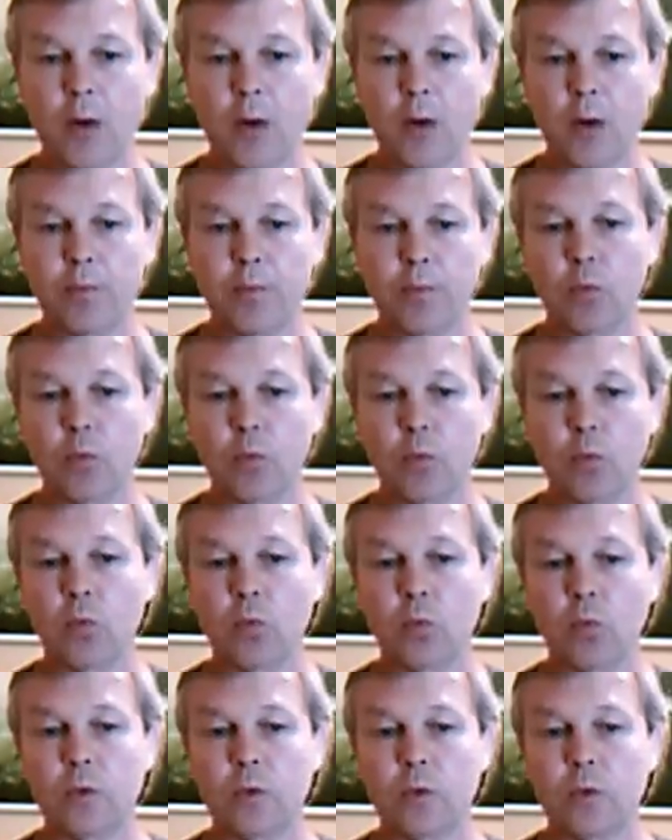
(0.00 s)
Well,
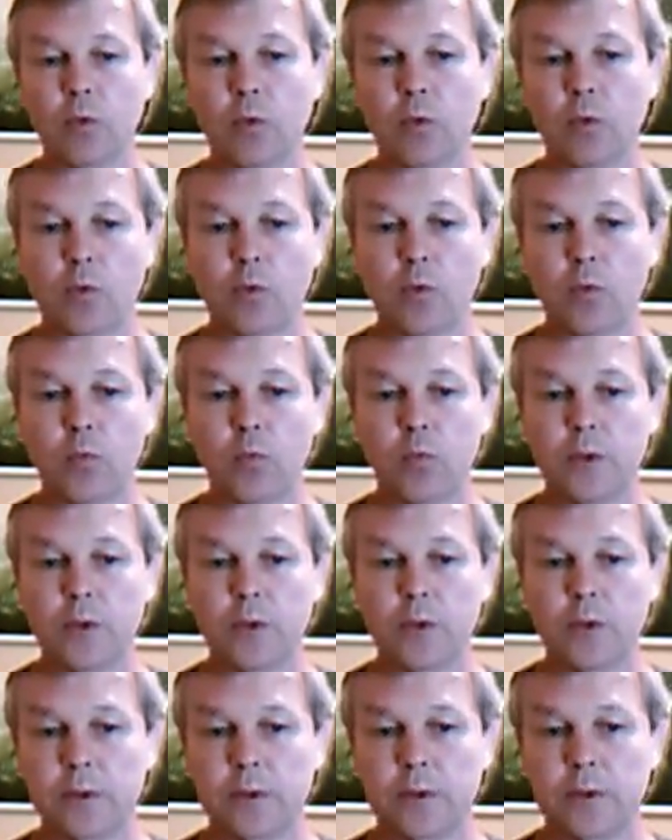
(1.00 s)
what's really
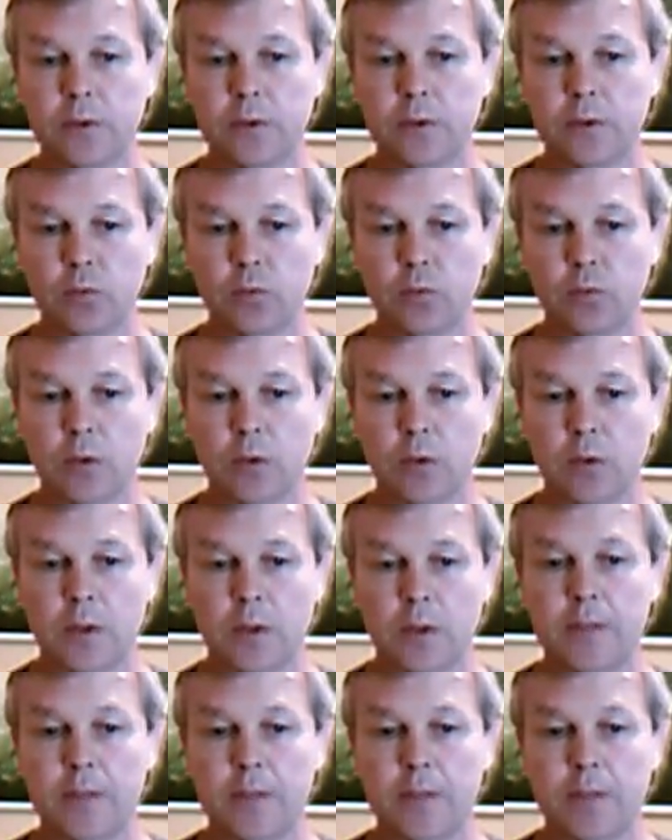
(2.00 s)

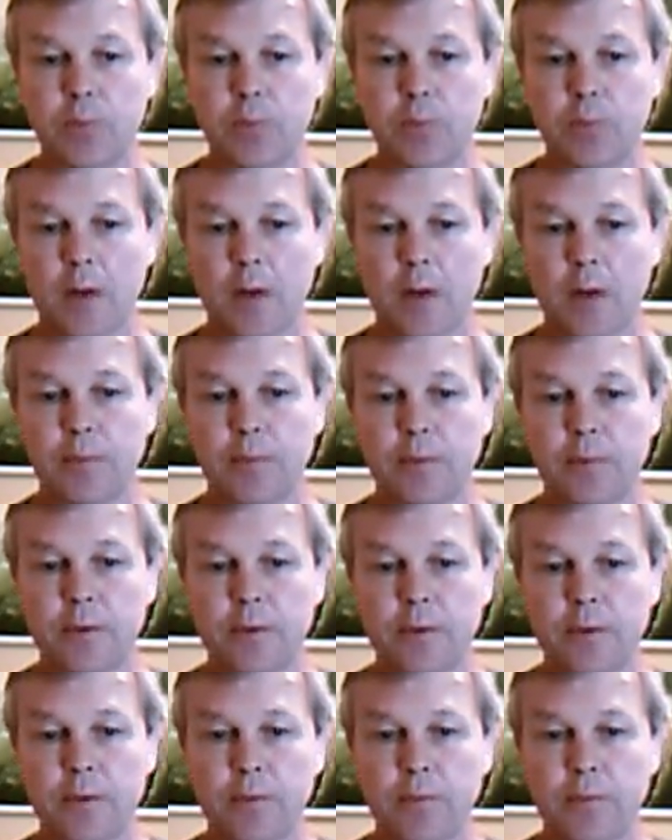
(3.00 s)
improper is the
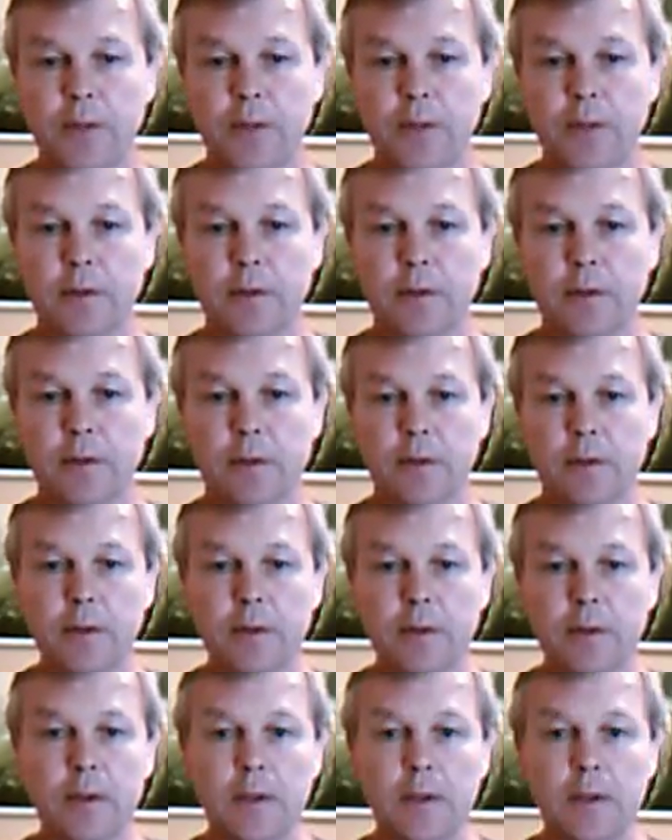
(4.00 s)
fact that
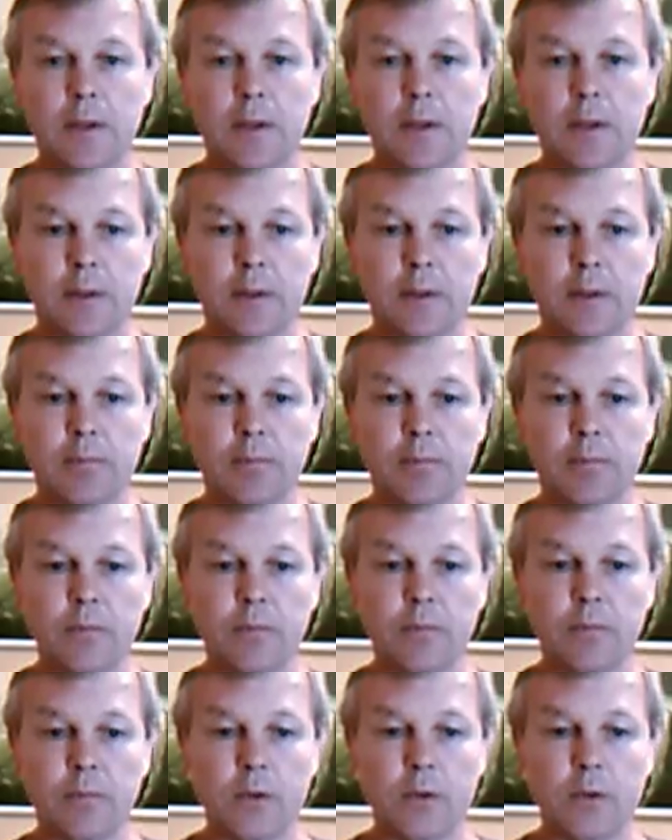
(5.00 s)

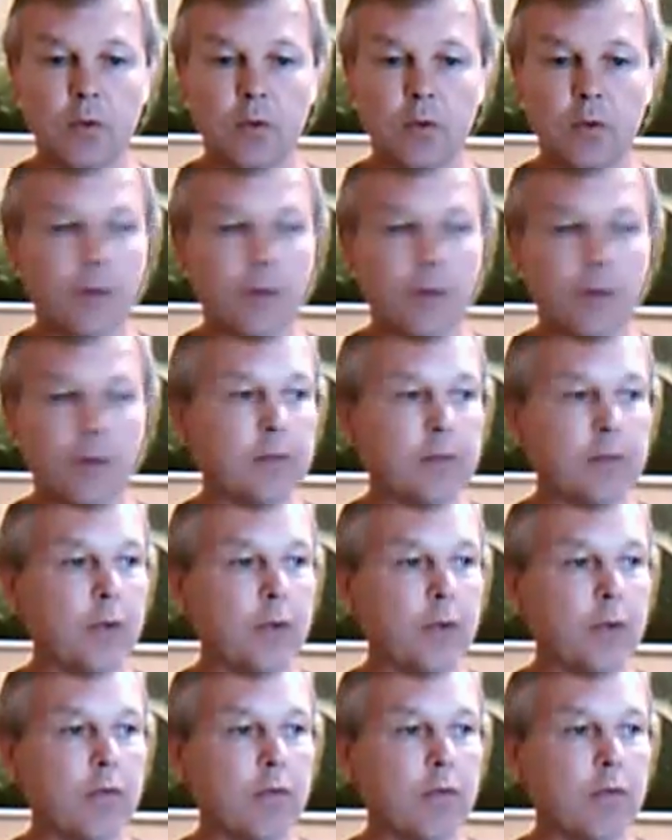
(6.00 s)
like the price
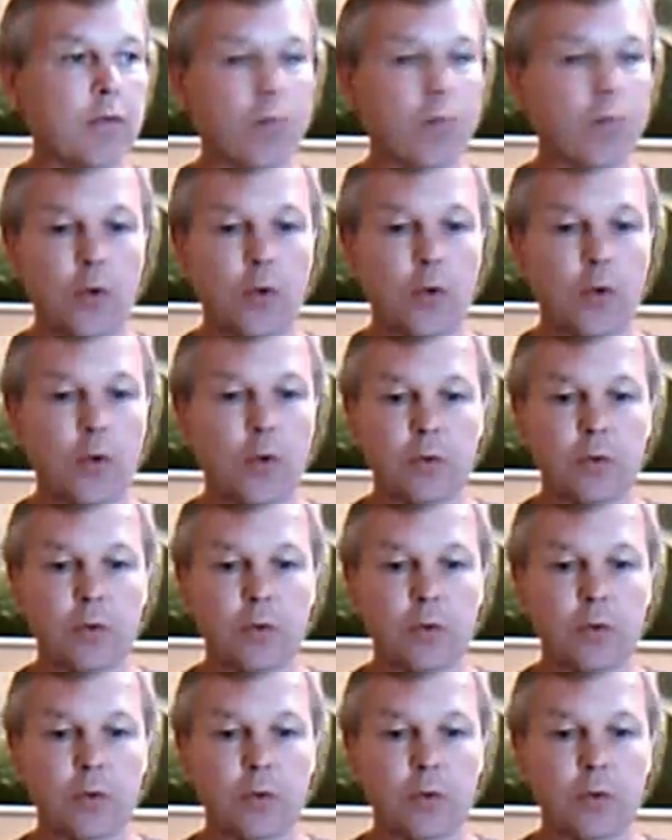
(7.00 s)
of oil.